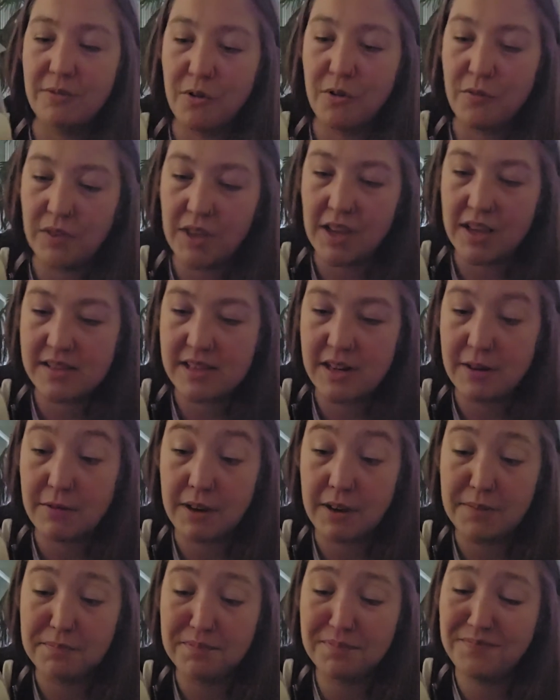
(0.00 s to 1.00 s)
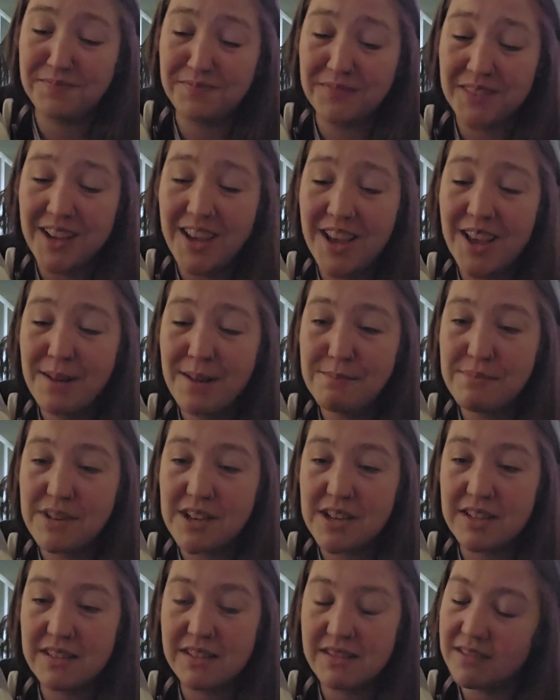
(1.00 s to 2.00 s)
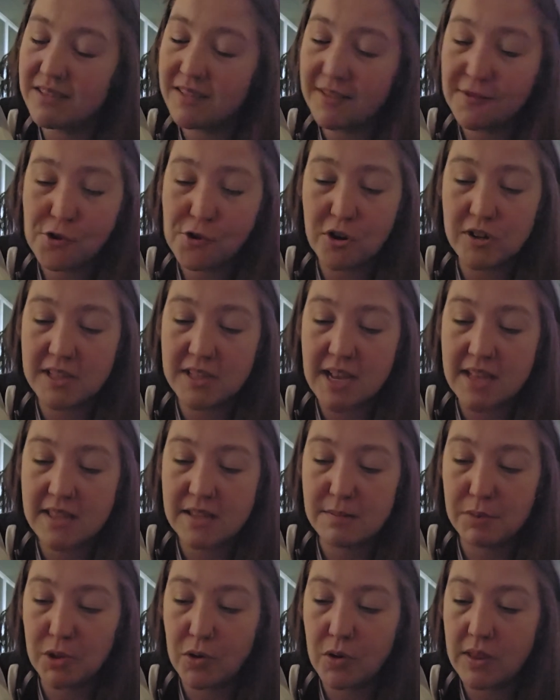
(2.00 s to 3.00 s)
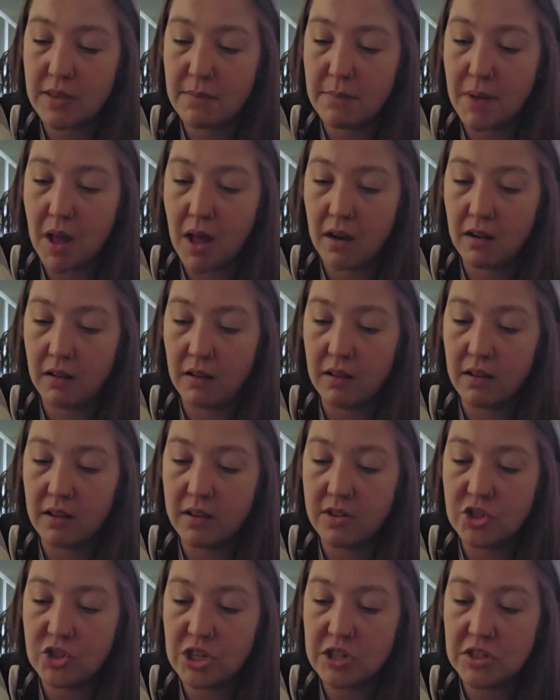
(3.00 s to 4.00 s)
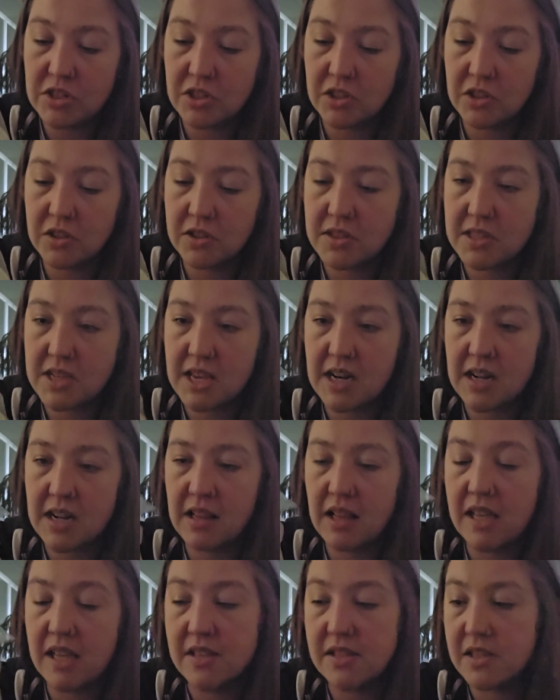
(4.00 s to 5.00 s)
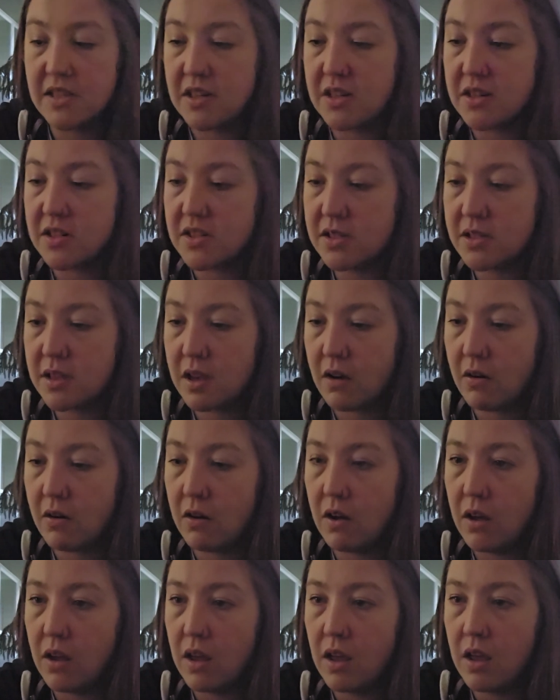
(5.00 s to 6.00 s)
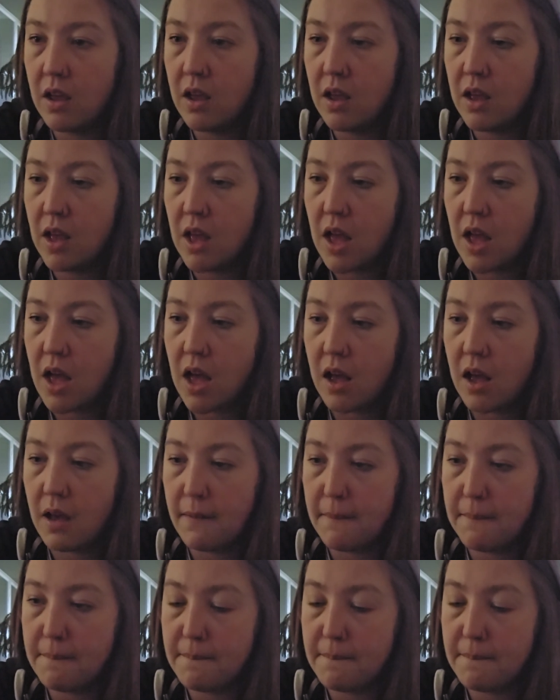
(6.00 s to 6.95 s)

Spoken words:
hopefully I said it right. But of course, got some blue on the bottle. Gentle skin cleanser, so got